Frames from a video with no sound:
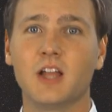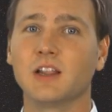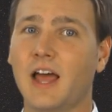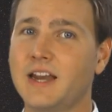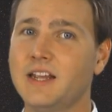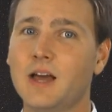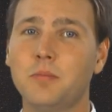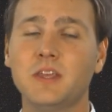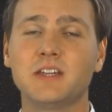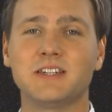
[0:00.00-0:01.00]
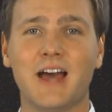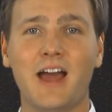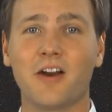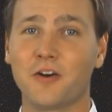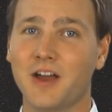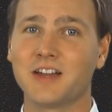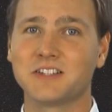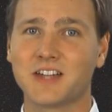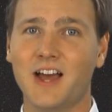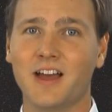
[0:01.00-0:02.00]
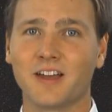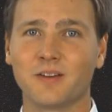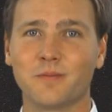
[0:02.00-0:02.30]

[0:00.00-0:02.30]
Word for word: lighting up the entire night sky.